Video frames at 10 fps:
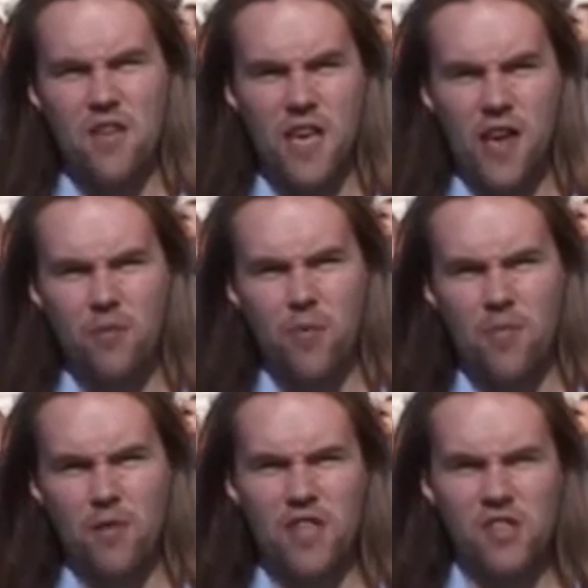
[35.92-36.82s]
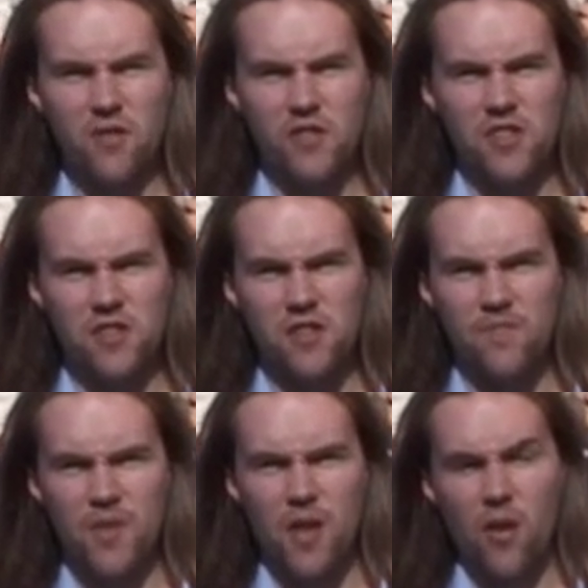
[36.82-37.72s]
been kettled by police officers.
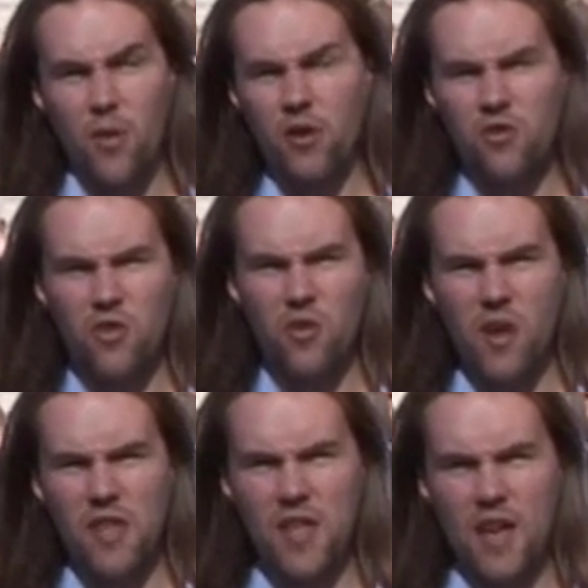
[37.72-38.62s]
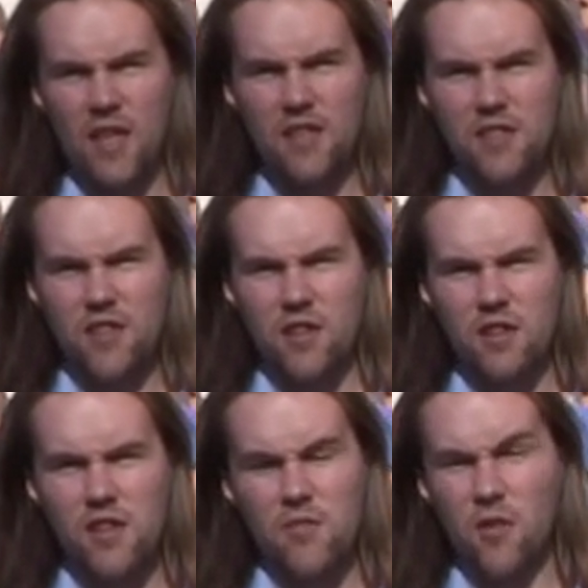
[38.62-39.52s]
We're not sure why the kettling has
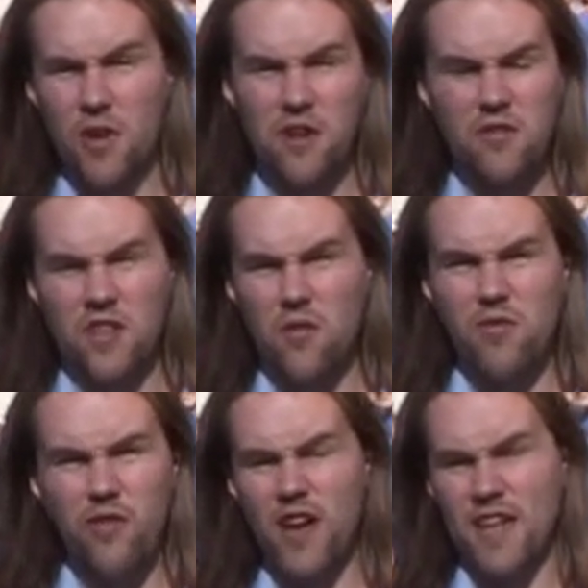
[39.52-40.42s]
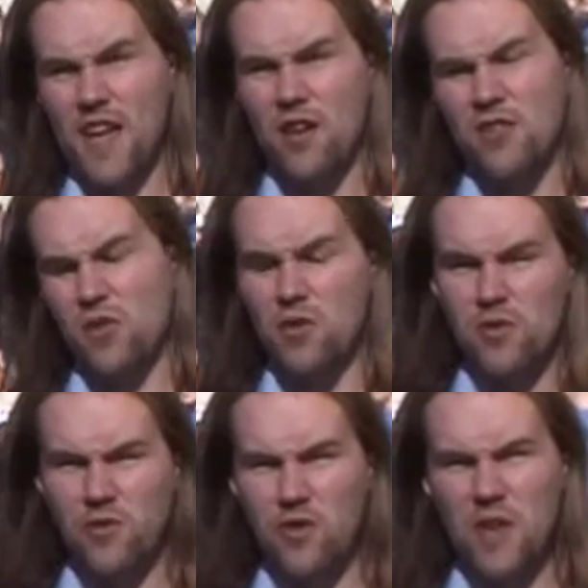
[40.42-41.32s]
occurred, but we're going to go and find out and talk
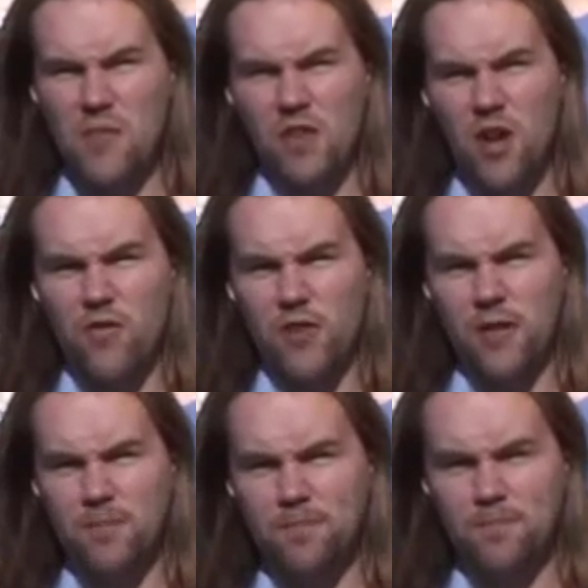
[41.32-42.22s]
to a few people, hopefully.